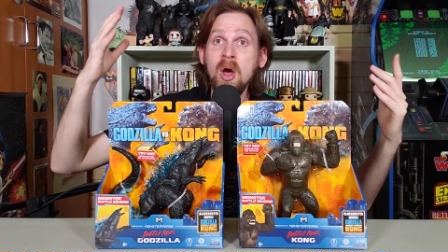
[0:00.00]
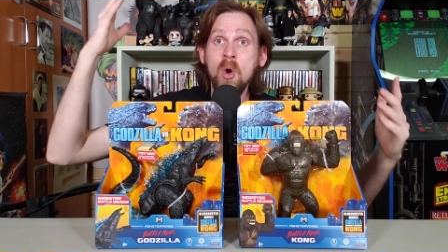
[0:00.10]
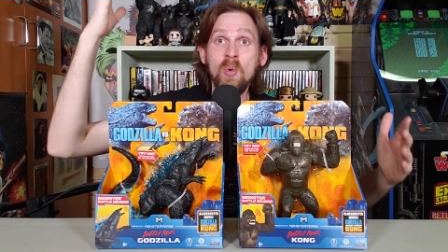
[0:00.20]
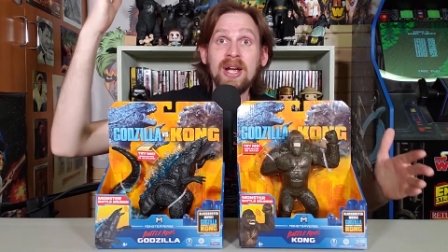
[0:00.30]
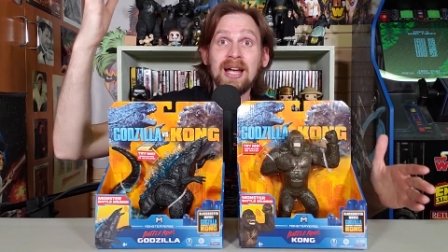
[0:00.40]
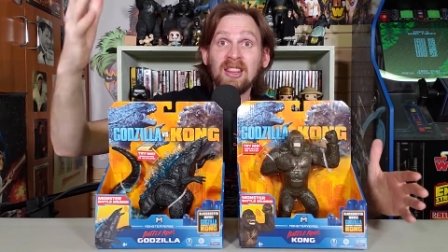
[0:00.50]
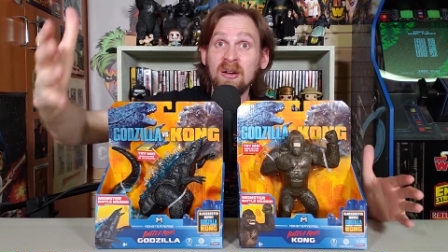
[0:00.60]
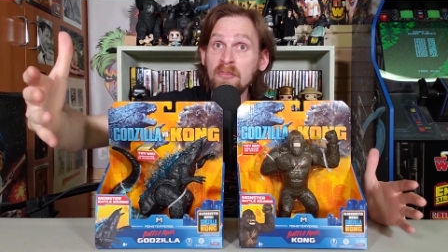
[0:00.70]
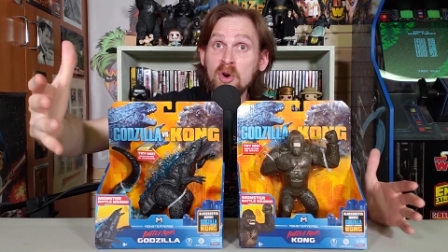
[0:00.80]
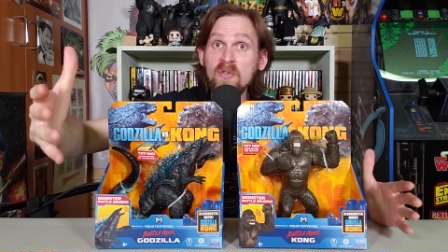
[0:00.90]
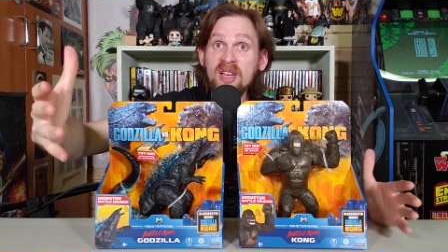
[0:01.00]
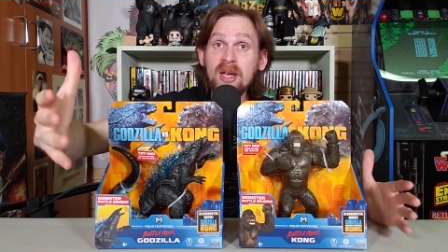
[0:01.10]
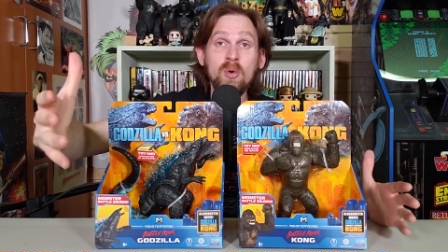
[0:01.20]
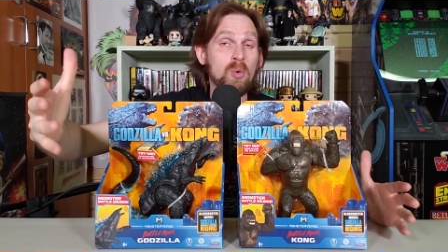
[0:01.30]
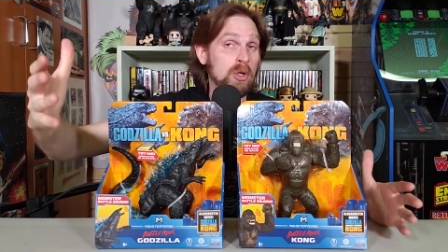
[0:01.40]
We got the
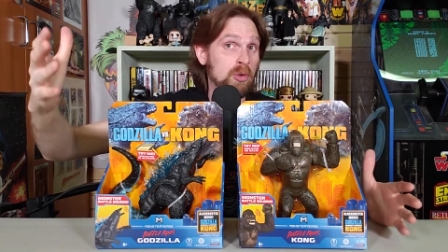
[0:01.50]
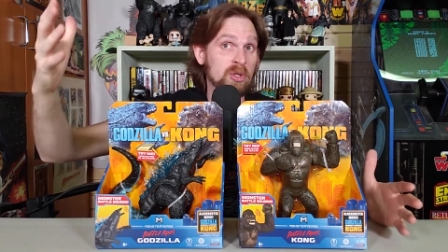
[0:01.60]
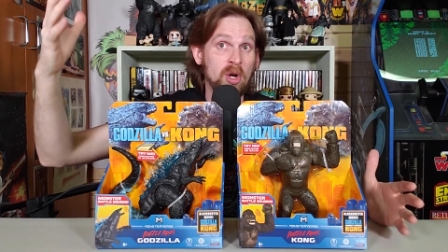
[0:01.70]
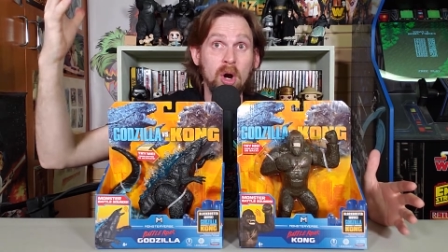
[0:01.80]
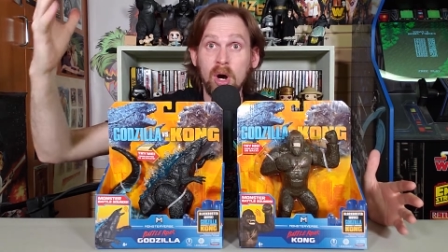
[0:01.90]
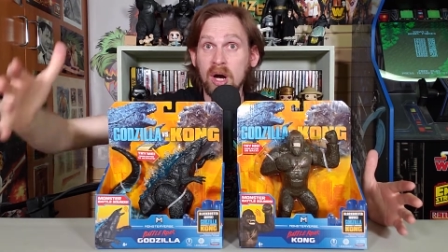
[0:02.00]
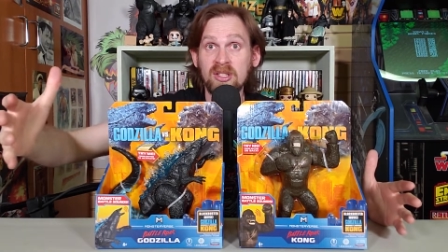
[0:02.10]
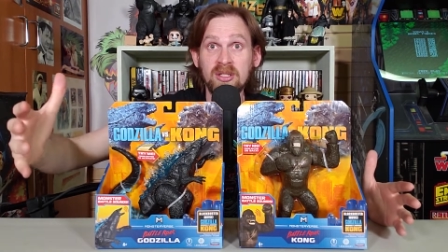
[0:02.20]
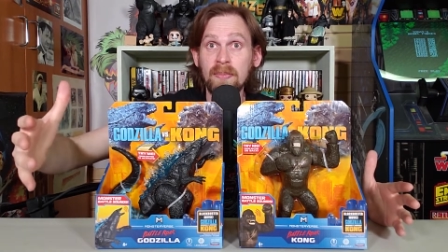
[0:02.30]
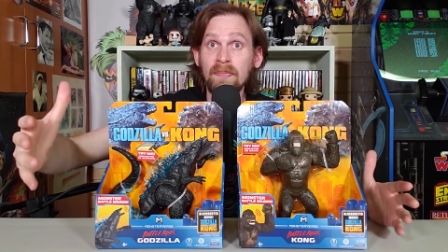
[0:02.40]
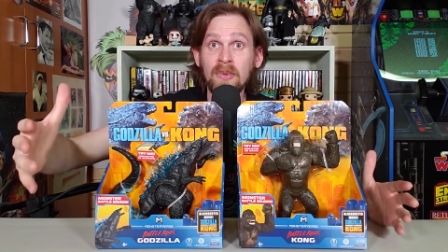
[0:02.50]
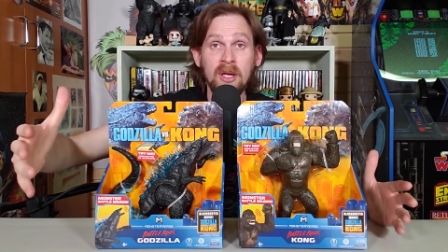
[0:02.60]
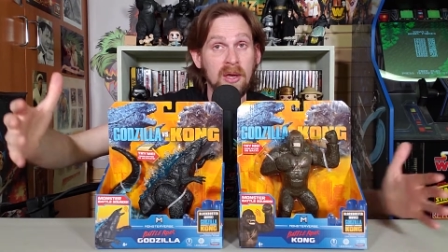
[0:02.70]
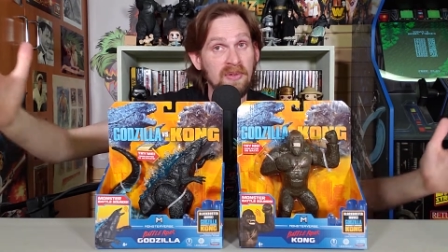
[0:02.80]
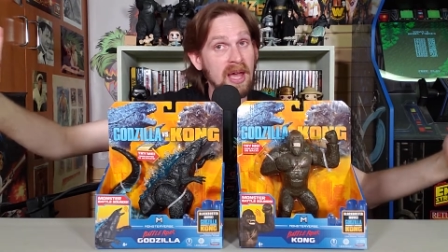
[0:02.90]
movie, which was awesome.
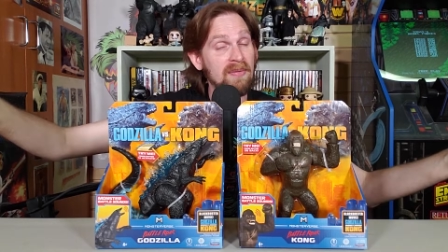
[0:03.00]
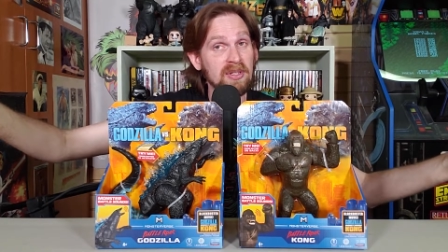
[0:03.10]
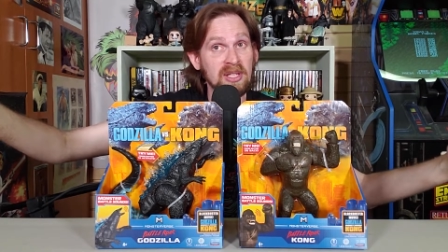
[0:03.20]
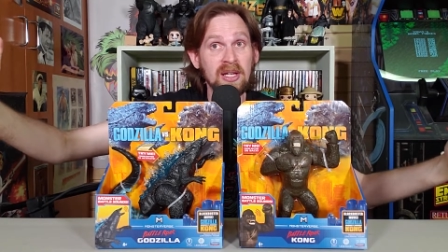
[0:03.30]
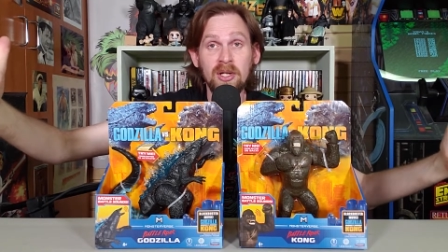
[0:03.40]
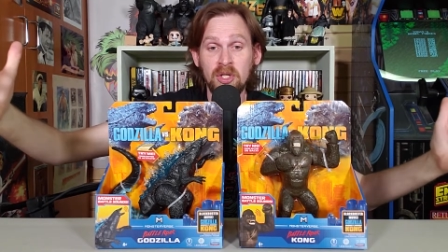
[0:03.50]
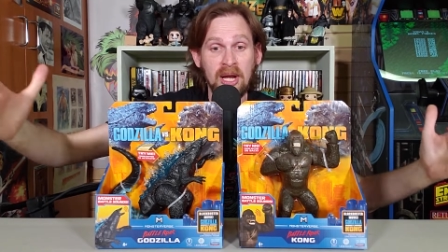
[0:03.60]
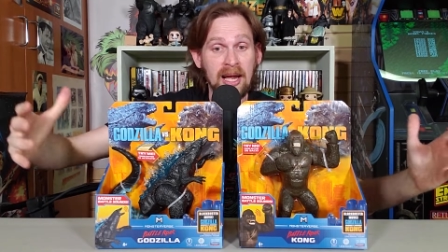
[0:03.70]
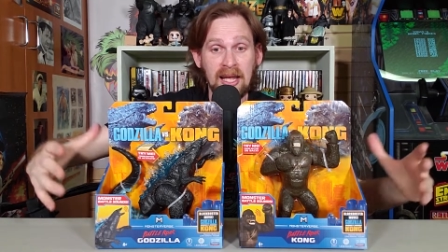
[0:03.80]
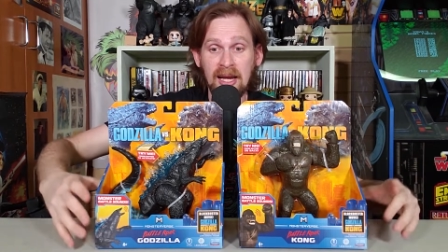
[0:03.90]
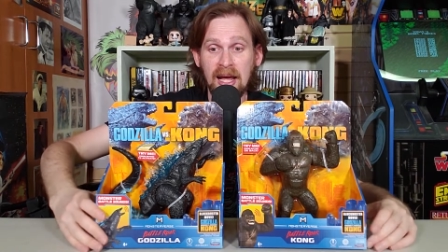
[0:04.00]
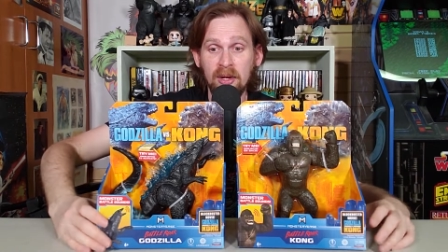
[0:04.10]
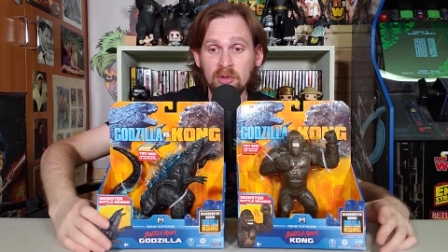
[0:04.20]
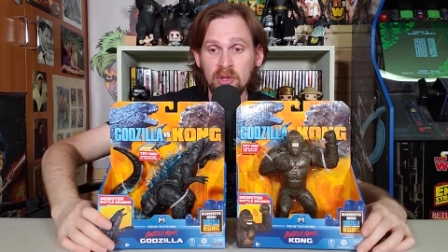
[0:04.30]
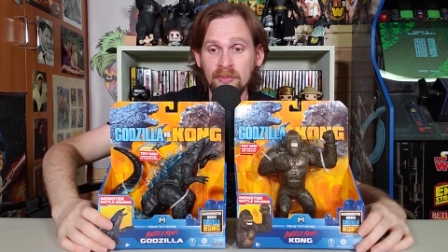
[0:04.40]
If you haven't seen it, check it out.
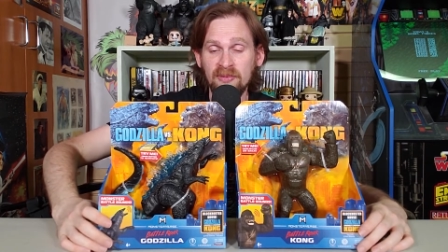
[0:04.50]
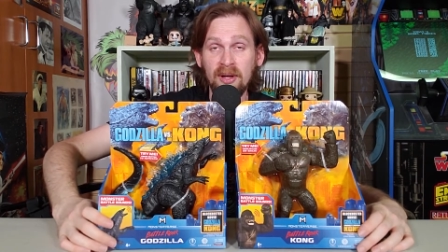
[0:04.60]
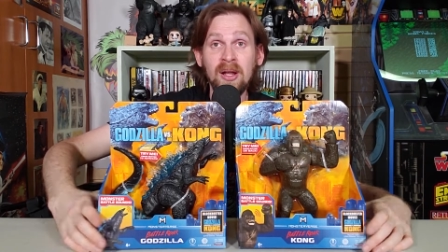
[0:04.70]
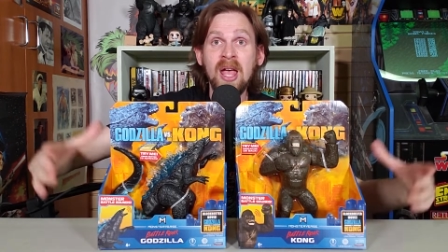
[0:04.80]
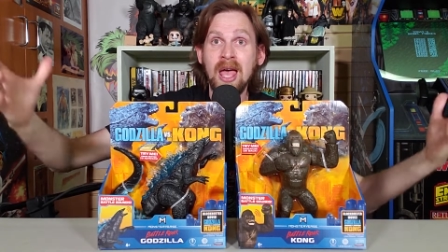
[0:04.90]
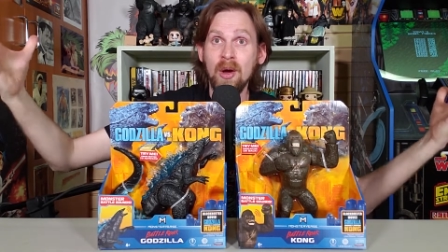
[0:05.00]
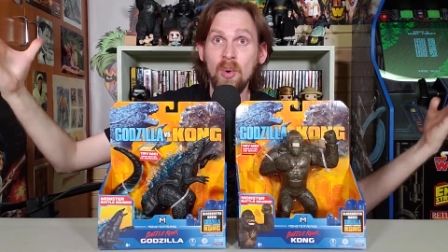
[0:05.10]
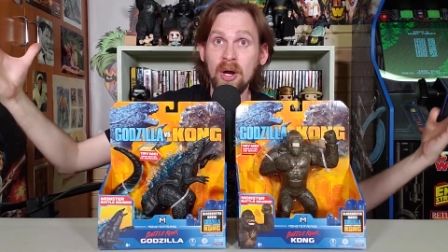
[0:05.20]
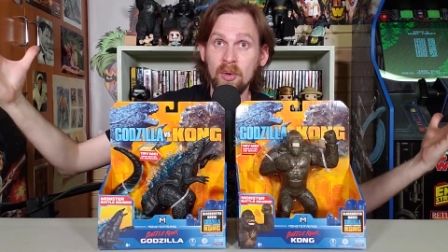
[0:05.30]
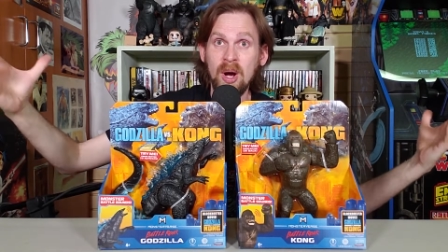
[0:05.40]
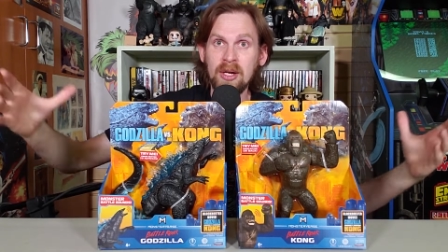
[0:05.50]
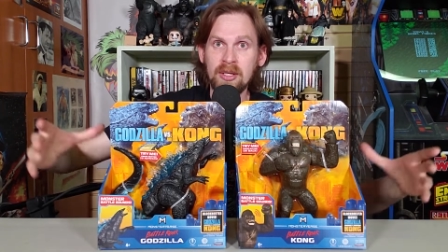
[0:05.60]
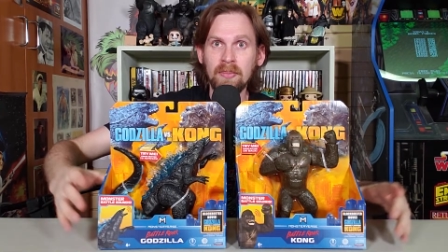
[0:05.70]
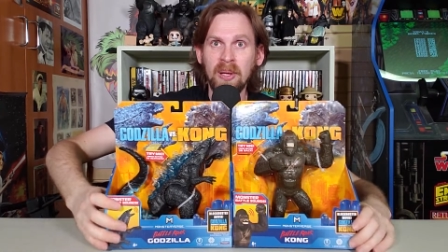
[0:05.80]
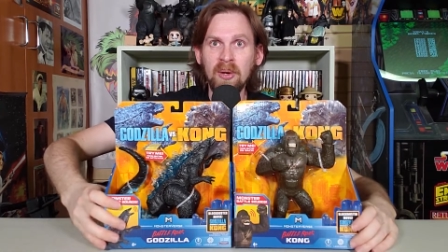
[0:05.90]
It's super fun. And while you're watching
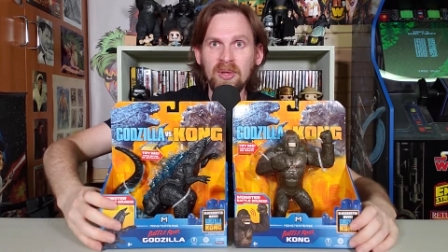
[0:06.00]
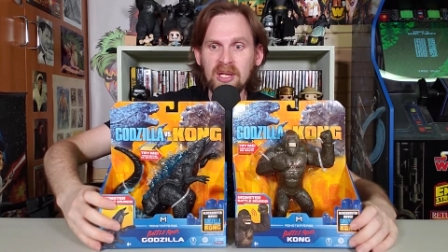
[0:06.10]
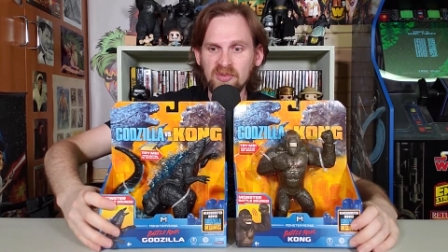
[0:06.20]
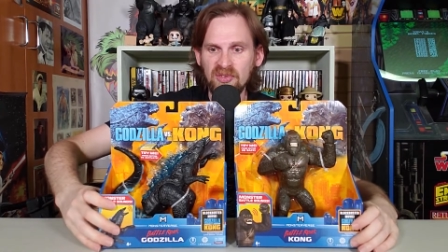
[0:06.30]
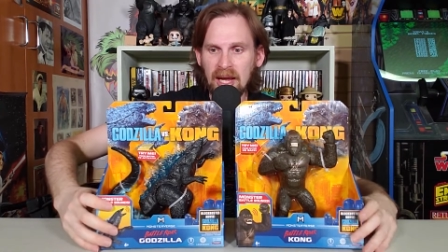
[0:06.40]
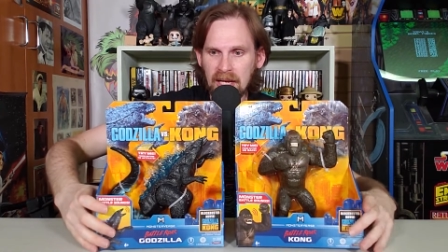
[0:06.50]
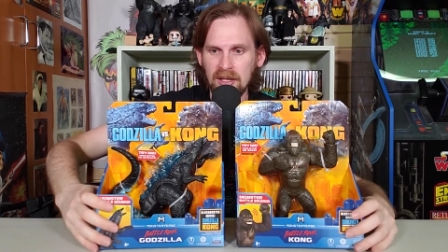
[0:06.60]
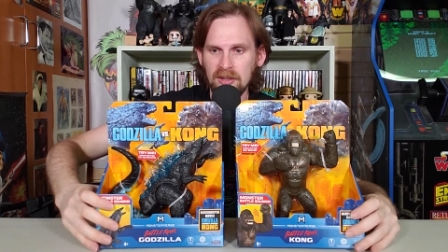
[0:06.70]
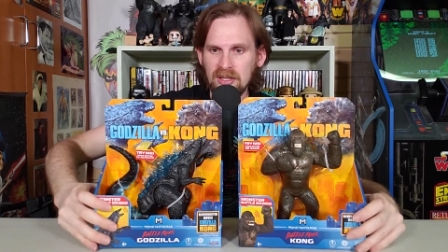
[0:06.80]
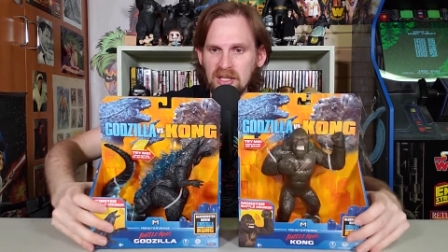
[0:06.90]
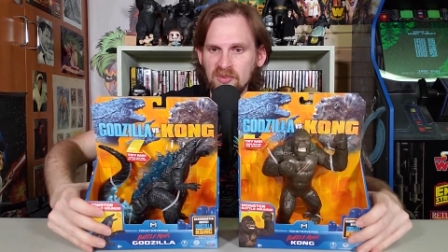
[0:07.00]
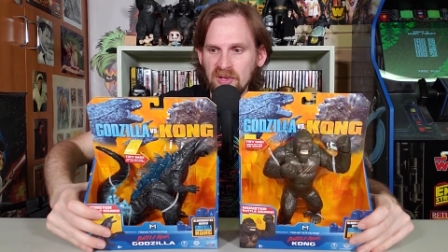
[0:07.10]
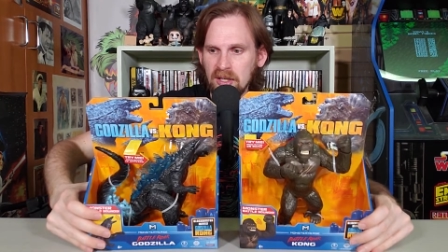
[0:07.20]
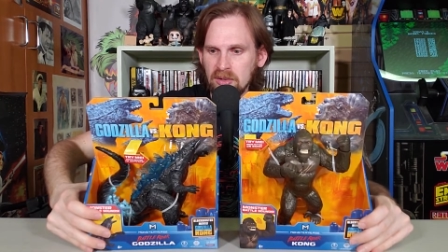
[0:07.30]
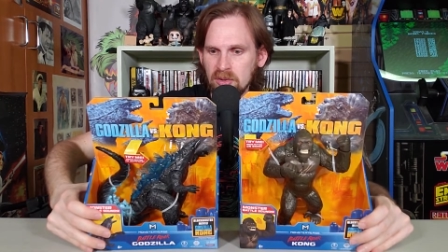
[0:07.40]
it, play with these figures. These
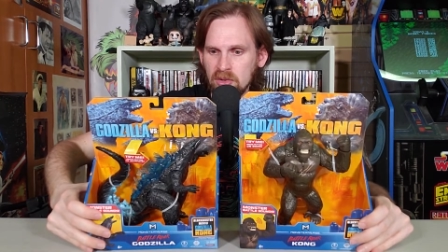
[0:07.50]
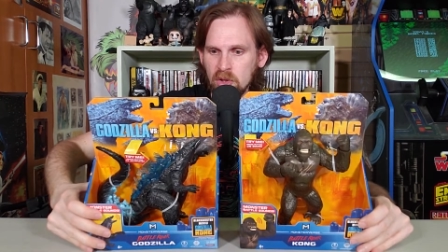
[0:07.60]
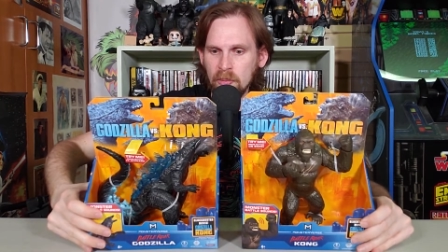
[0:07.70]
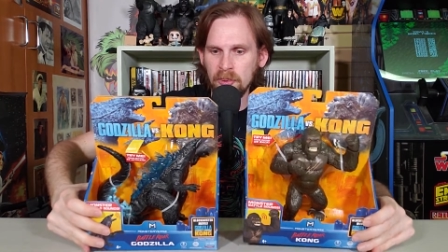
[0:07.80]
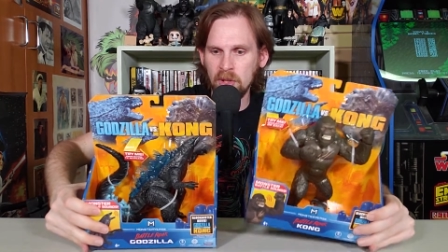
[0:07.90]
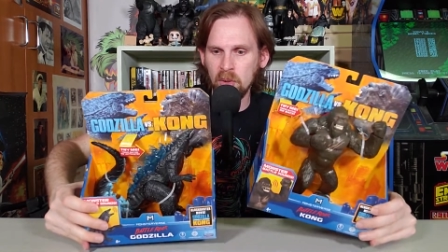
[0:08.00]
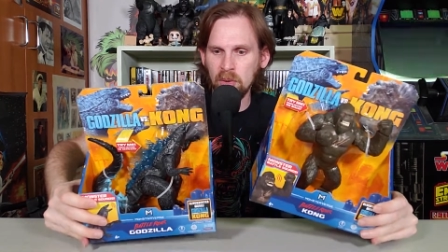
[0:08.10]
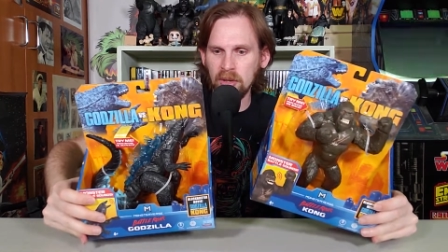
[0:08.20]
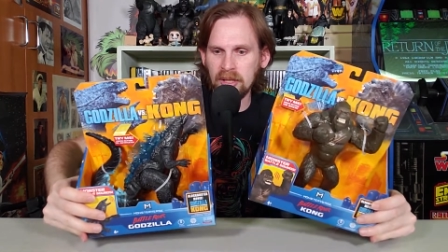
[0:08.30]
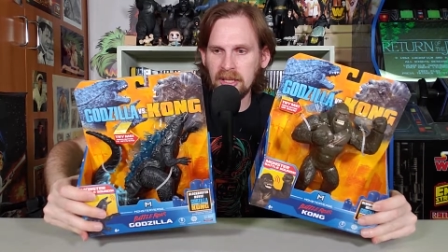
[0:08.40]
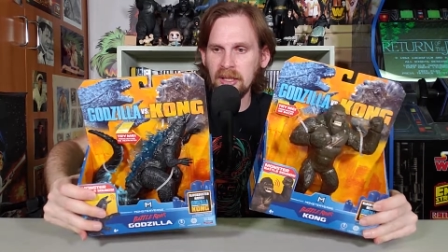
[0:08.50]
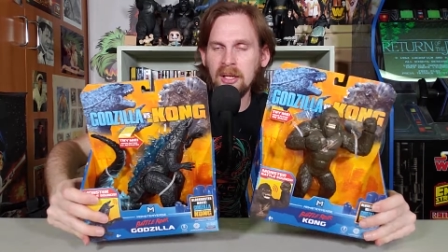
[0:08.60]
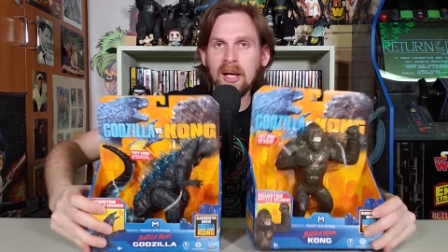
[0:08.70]
figures are super cool looking.